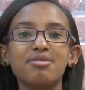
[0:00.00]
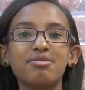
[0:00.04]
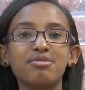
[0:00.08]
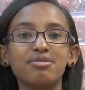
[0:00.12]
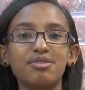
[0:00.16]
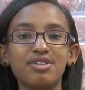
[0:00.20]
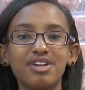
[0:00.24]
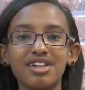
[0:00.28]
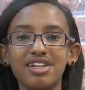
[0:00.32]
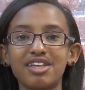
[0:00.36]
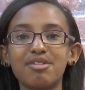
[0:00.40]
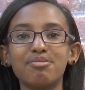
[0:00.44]

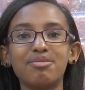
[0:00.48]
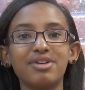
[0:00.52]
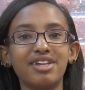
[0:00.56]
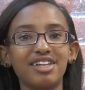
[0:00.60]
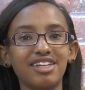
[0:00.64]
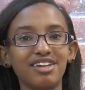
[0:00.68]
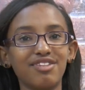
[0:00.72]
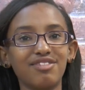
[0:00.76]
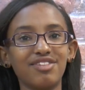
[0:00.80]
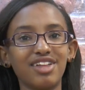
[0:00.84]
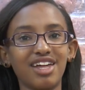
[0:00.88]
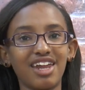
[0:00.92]
really
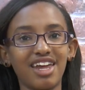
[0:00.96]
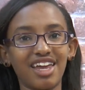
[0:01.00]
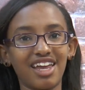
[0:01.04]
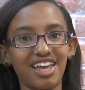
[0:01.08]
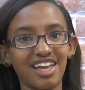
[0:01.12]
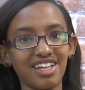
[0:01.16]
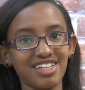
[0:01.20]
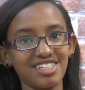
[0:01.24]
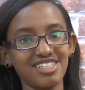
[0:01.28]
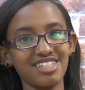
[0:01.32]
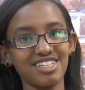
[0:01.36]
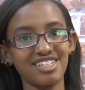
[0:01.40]
believe that I
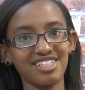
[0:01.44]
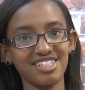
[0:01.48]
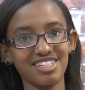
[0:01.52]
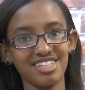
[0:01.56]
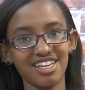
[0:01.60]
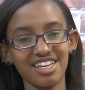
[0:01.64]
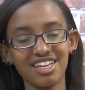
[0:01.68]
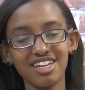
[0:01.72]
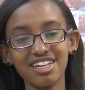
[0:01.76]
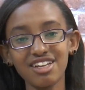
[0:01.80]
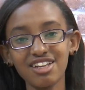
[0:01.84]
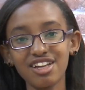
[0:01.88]
can
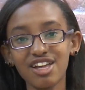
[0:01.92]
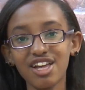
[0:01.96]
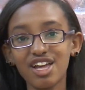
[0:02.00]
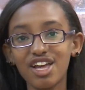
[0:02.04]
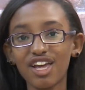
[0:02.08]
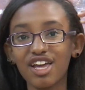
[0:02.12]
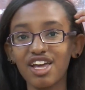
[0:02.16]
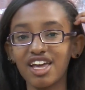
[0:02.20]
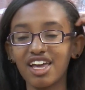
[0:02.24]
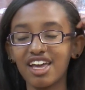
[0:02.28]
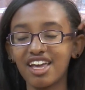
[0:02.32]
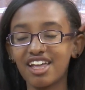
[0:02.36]
succeed.
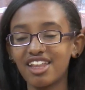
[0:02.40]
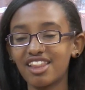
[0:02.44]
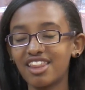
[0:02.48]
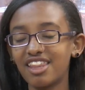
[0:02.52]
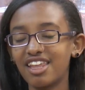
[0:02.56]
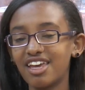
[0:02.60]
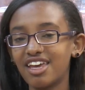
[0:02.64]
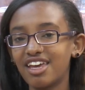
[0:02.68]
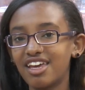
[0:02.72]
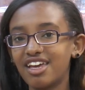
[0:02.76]
And